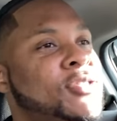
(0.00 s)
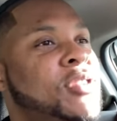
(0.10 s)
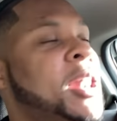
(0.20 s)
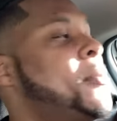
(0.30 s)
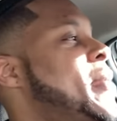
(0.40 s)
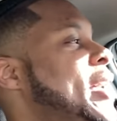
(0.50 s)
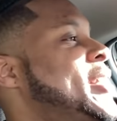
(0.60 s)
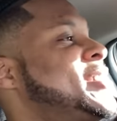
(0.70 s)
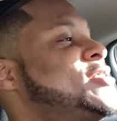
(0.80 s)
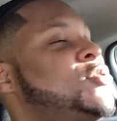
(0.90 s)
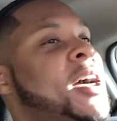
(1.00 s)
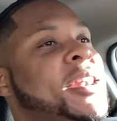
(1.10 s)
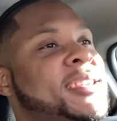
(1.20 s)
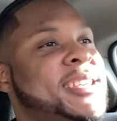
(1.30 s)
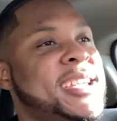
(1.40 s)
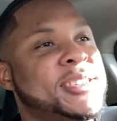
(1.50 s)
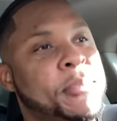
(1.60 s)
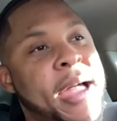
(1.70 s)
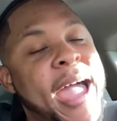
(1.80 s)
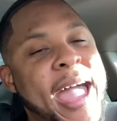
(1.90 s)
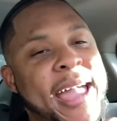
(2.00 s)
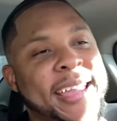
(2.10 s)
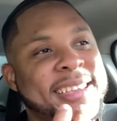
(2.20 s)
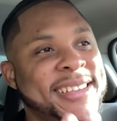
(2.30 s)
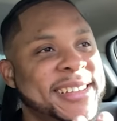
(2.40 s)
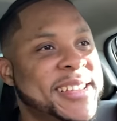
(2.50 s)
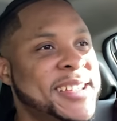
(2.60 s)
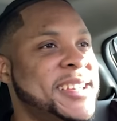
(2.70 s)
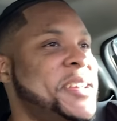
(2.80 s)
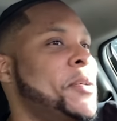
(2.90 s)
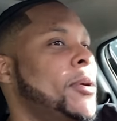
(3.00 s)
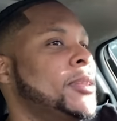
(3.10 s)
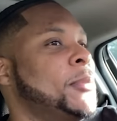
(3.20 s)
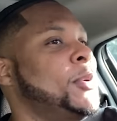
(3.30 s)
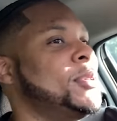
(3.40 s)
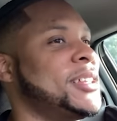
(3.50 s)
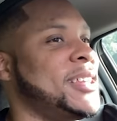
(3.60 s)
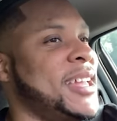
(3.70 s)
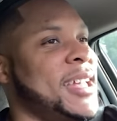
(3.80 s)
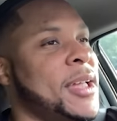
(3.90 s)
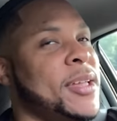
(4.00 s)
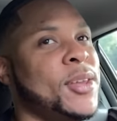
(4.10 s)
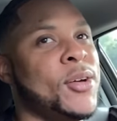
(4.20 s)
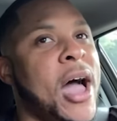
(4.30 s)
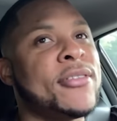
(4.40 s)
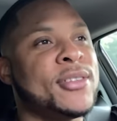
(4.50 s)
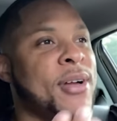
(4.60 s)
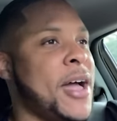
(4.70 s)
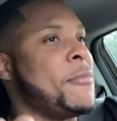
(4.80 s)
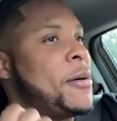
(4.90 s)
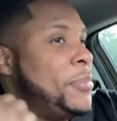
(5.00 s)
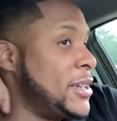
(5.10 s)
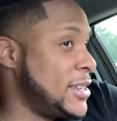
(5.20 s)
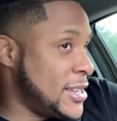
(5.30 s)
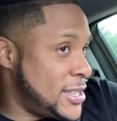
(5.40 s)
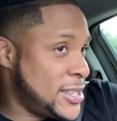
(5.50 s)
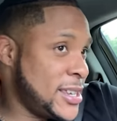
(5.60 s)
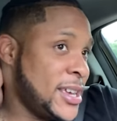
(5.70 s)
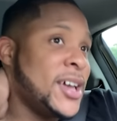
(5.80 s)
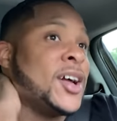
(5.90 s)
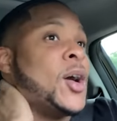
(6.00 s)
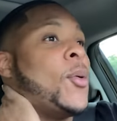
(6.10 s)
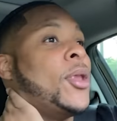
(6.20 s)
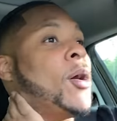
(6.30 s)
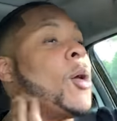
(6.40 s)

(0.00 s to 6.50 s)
trying to chase a bag with the music thing. You know, I still have my business going